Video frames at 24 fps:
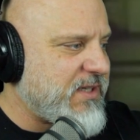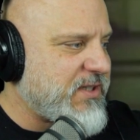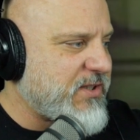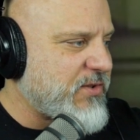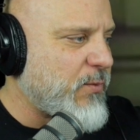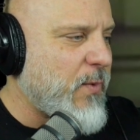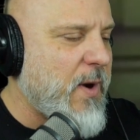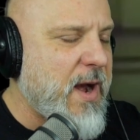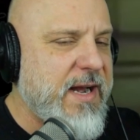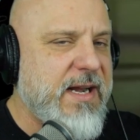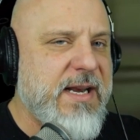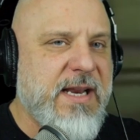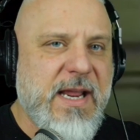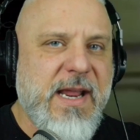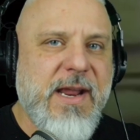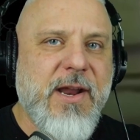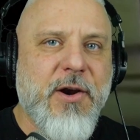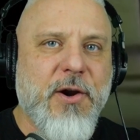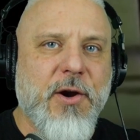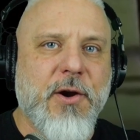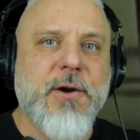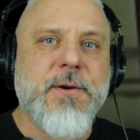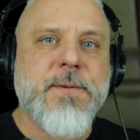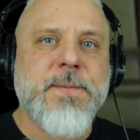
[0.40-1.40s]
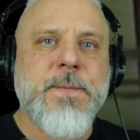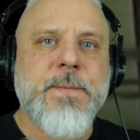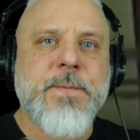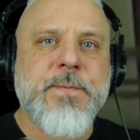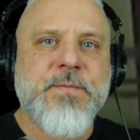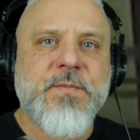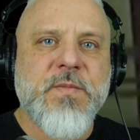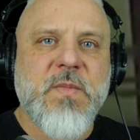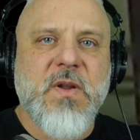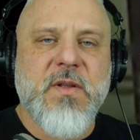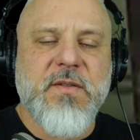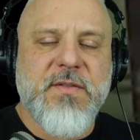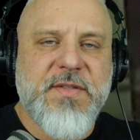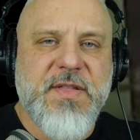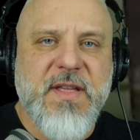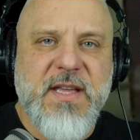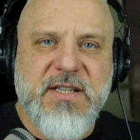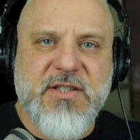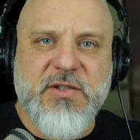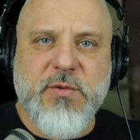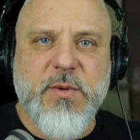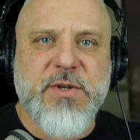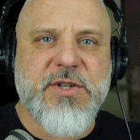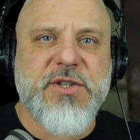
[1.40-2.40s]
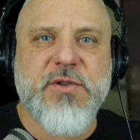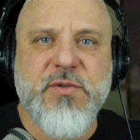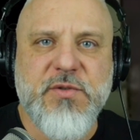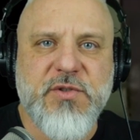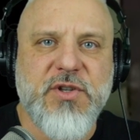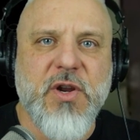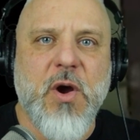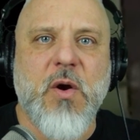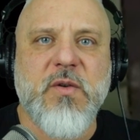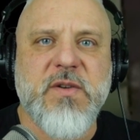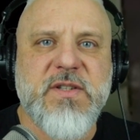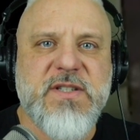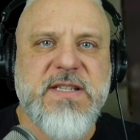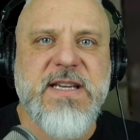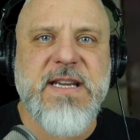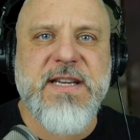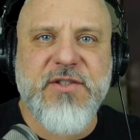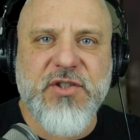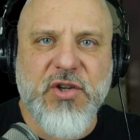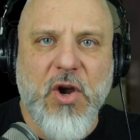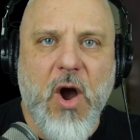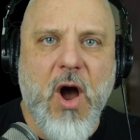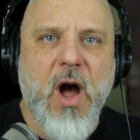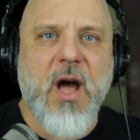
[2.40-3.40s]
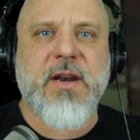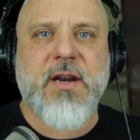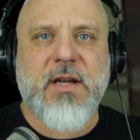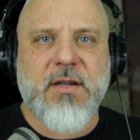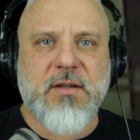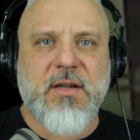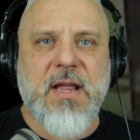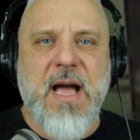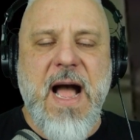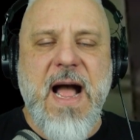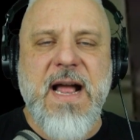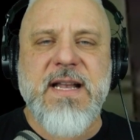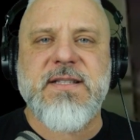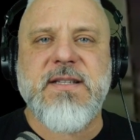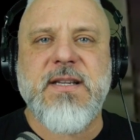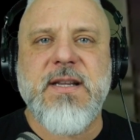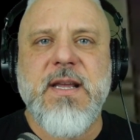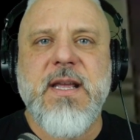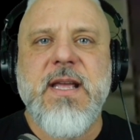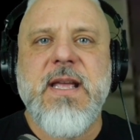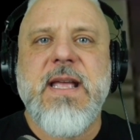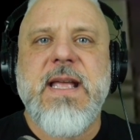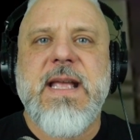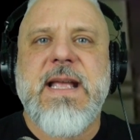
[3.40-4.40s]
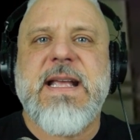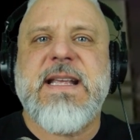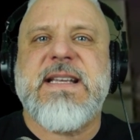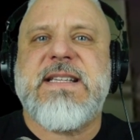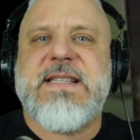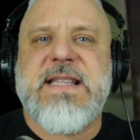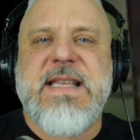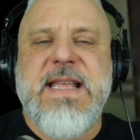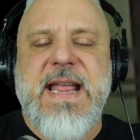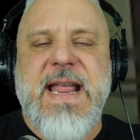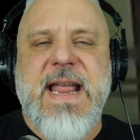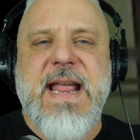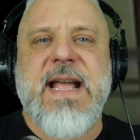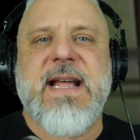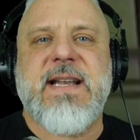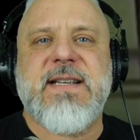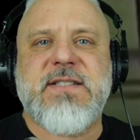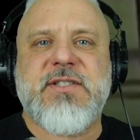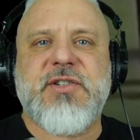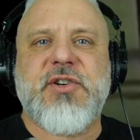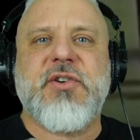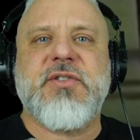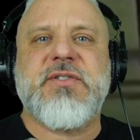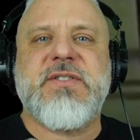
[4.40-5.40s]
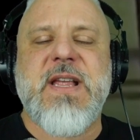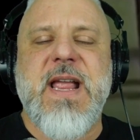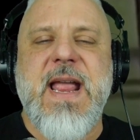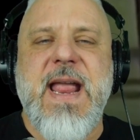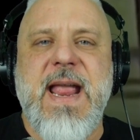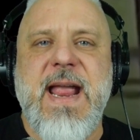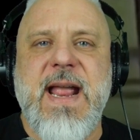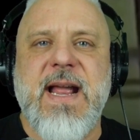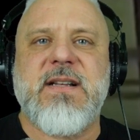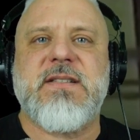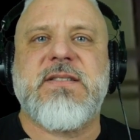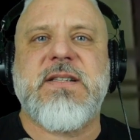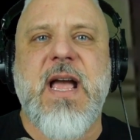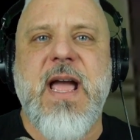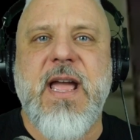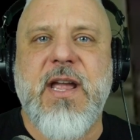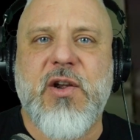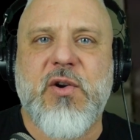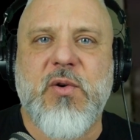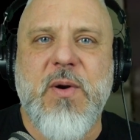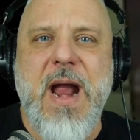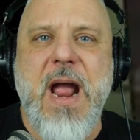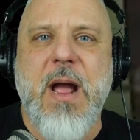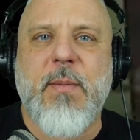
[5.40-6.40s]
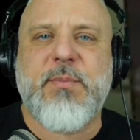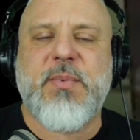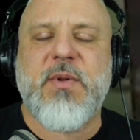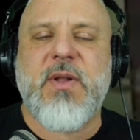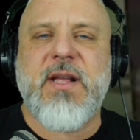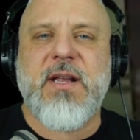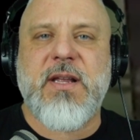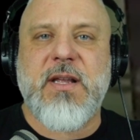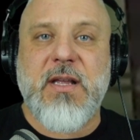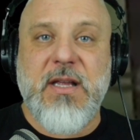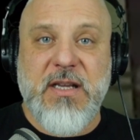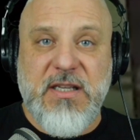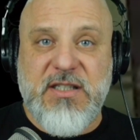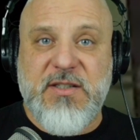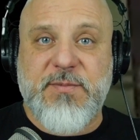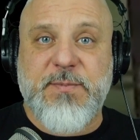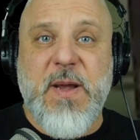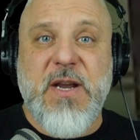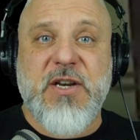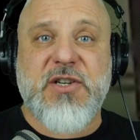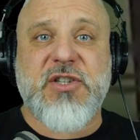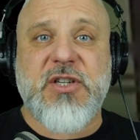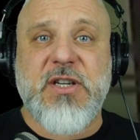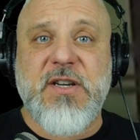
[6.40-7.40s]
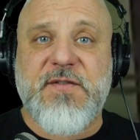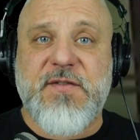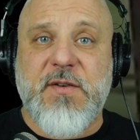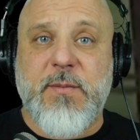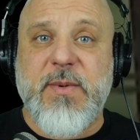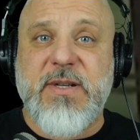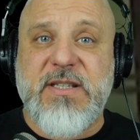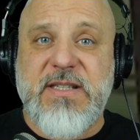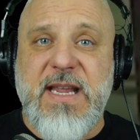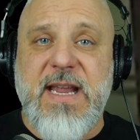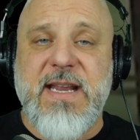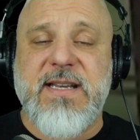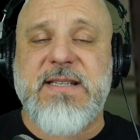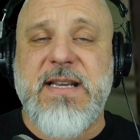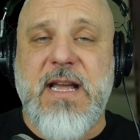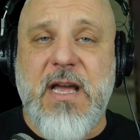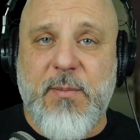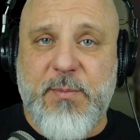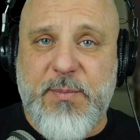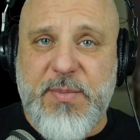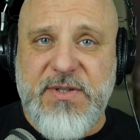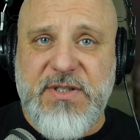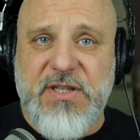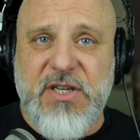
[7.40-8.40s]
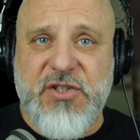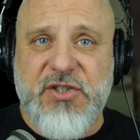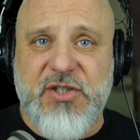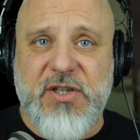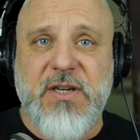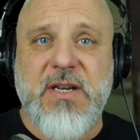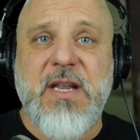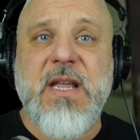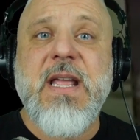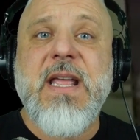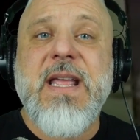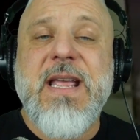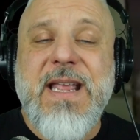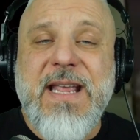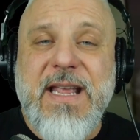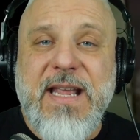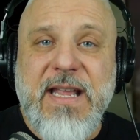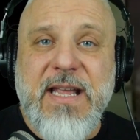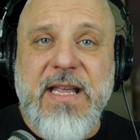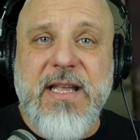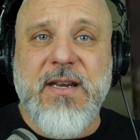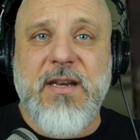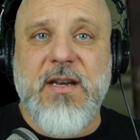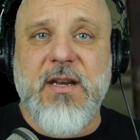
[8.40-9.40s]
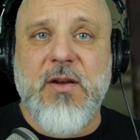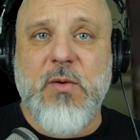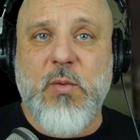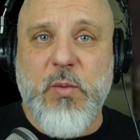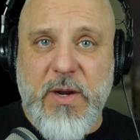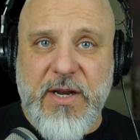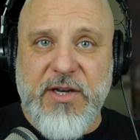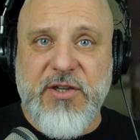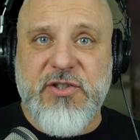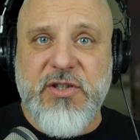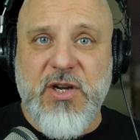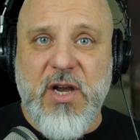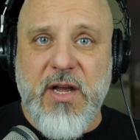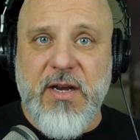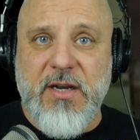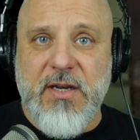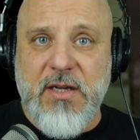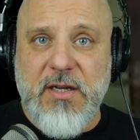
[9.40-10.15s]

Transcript: right here, this, which you don't see taught a lot, is the answer to anti-grappling, especially from a takedown position in Wing Chun.